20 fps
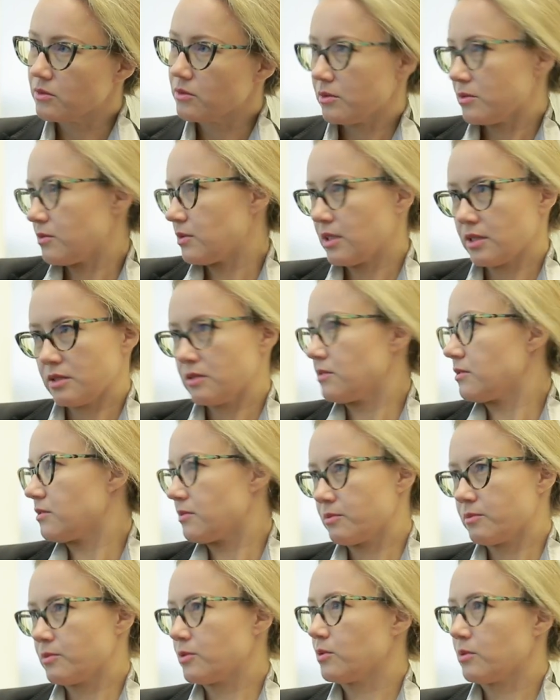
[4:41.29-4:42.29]
So that's
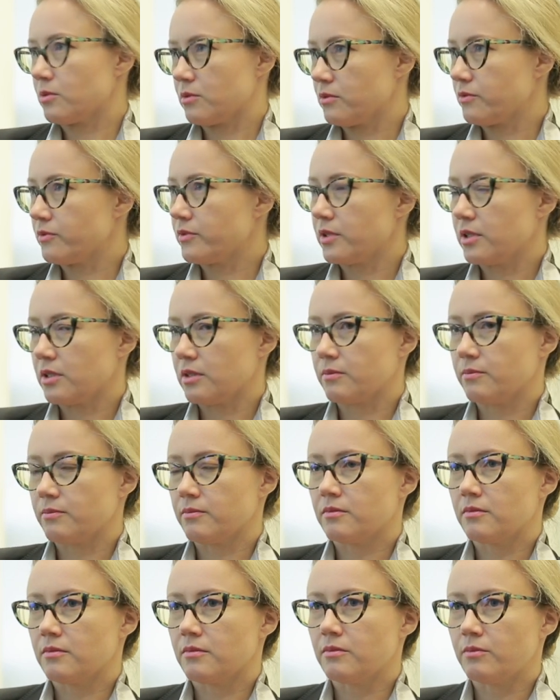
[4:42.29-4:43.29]
sort of the
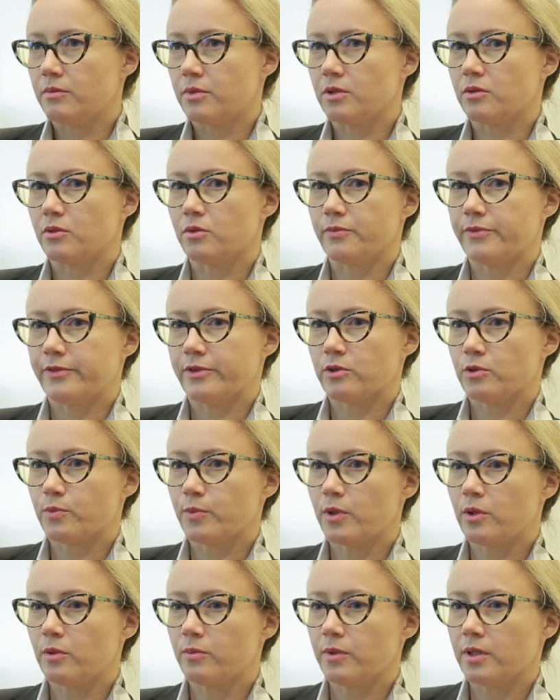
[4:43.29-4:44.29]
big obvious
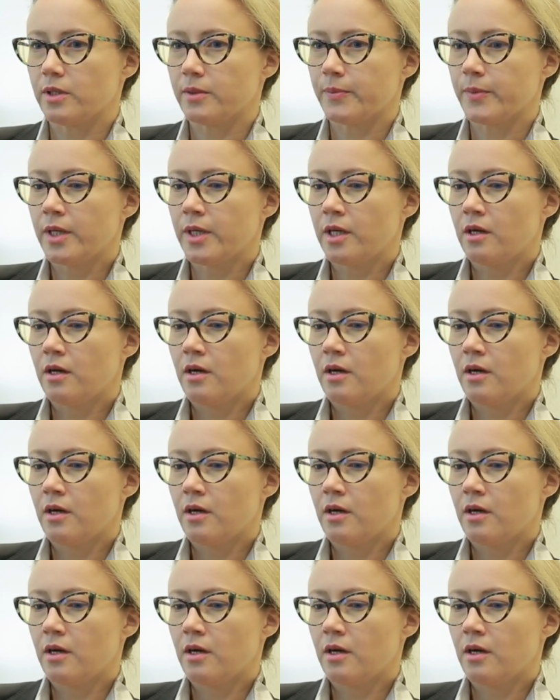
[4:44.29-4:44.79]
problem.